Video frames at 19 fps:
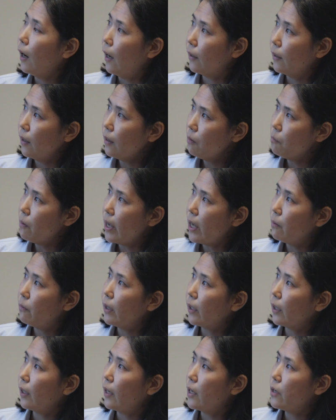Another way
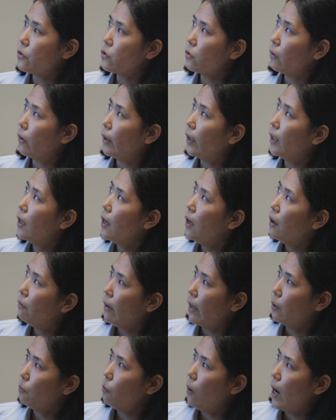we can enjoy
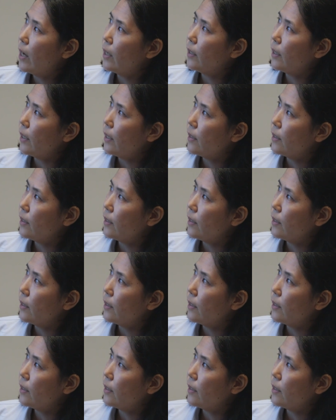red wine